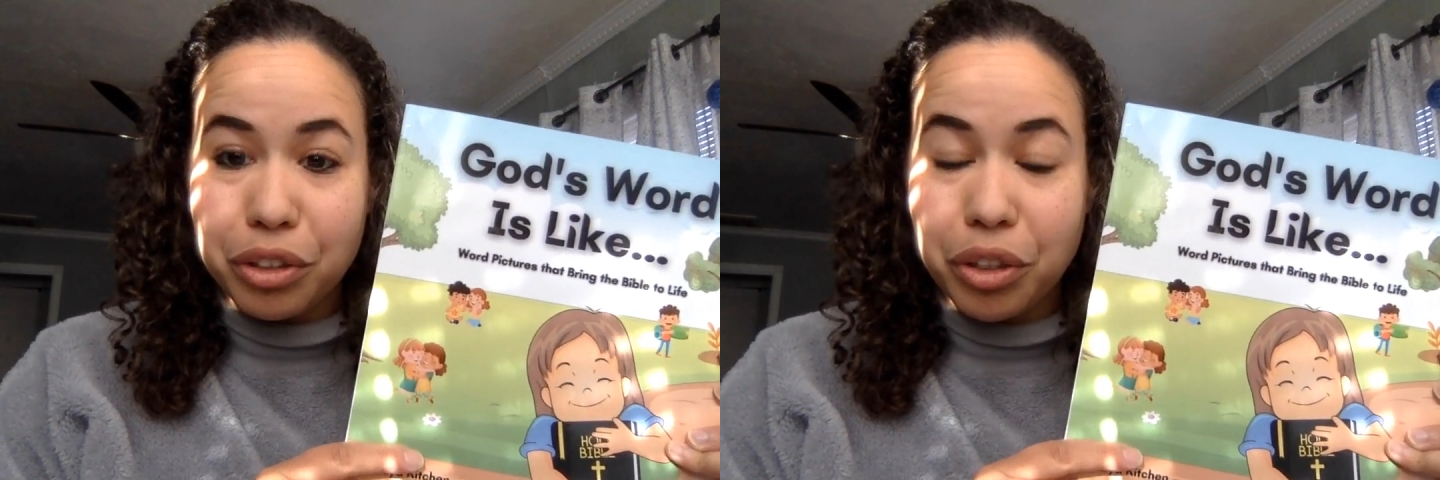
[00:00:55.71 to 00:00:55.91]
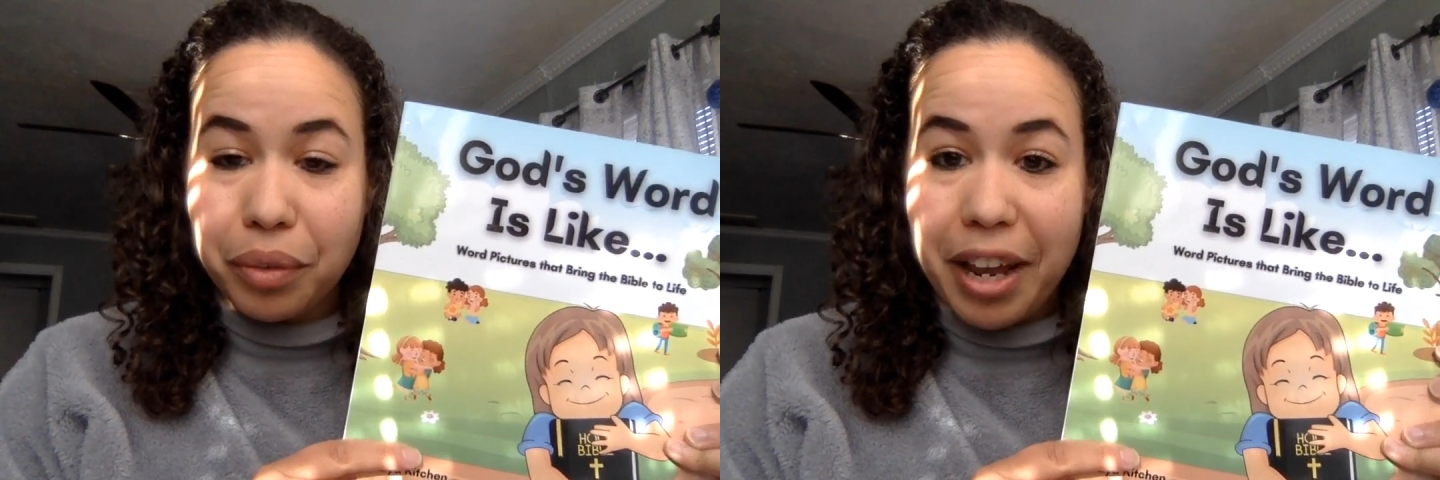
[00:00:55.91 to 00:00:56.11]

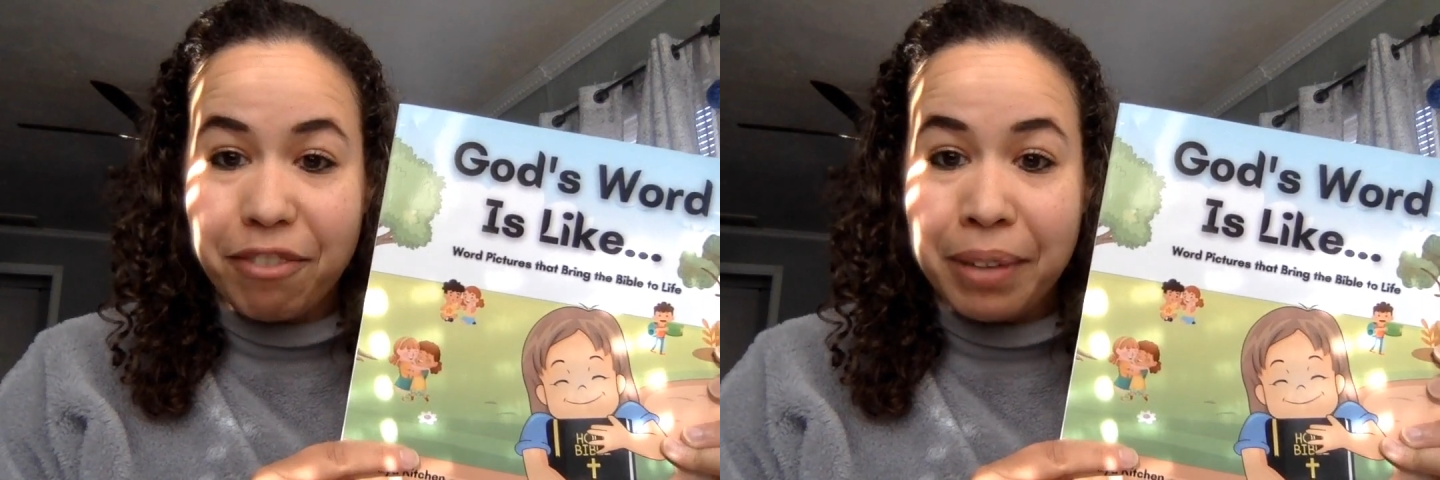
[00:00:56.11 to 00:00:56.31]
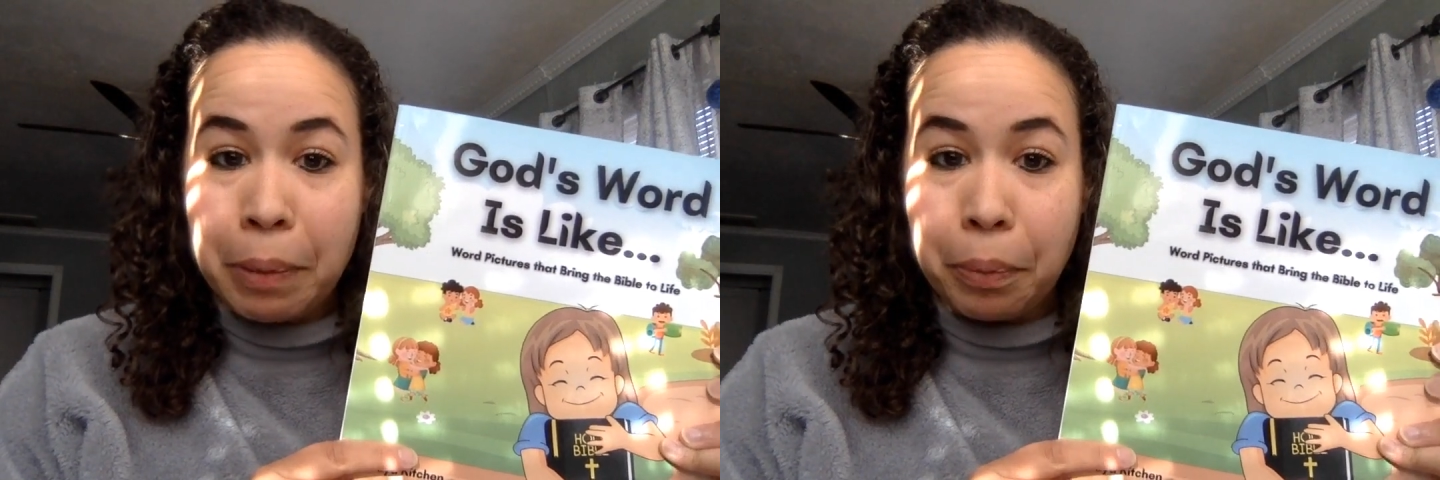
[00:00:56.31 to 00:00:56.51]
or don't
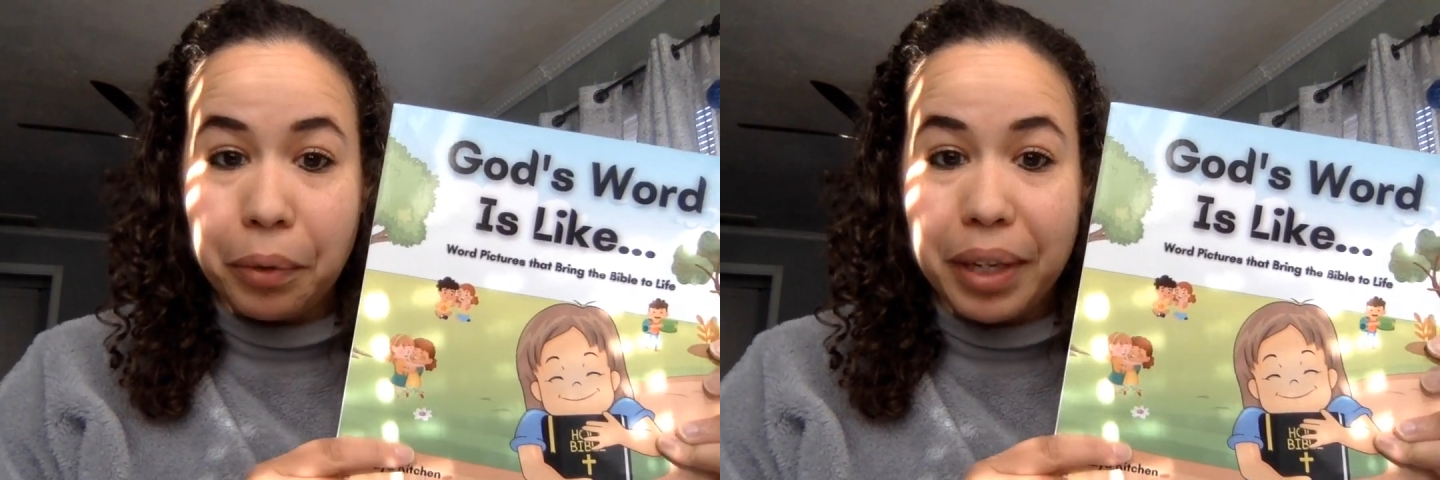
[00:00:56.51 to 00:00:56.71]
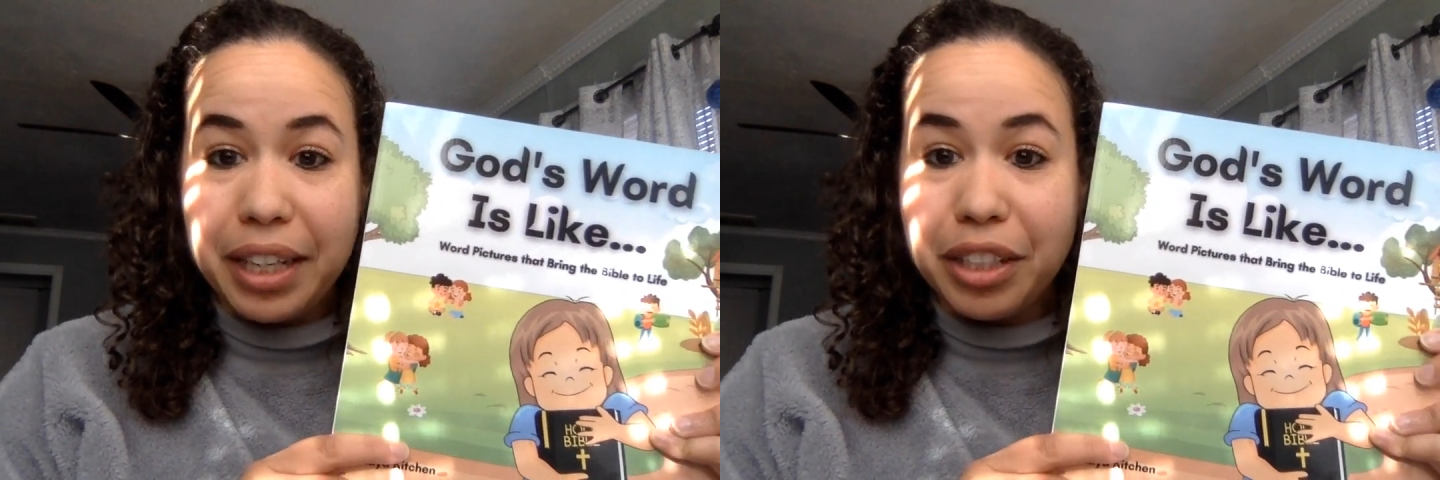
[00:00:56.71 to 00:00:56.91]
have
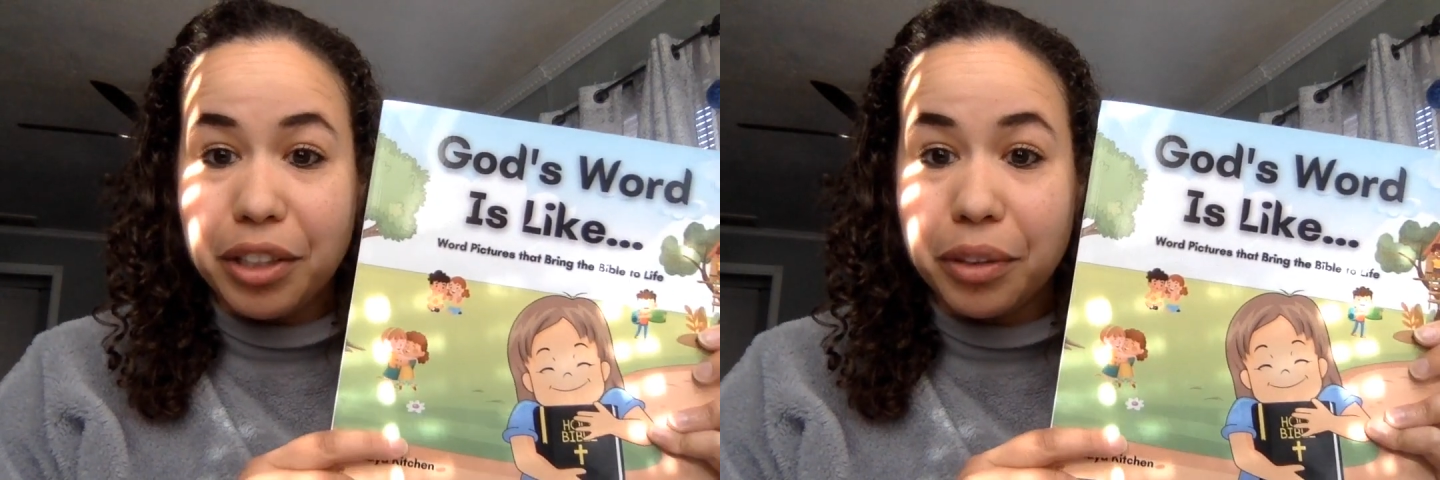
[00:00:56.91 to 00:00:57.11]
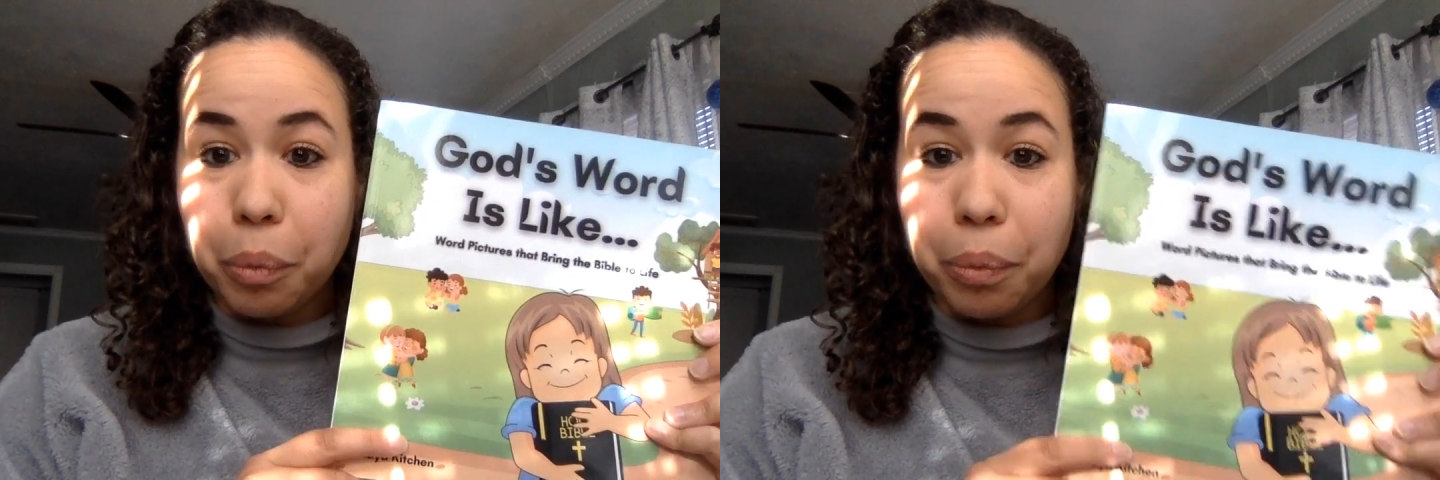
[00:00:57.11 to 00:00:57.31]
people in
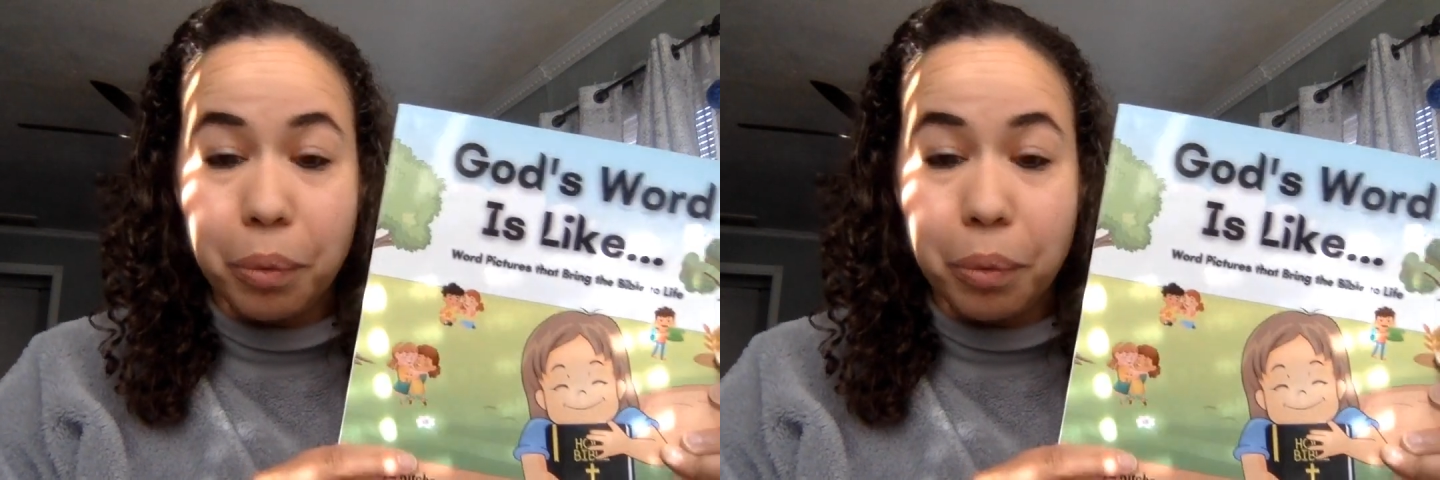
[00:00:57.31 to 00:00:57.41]
your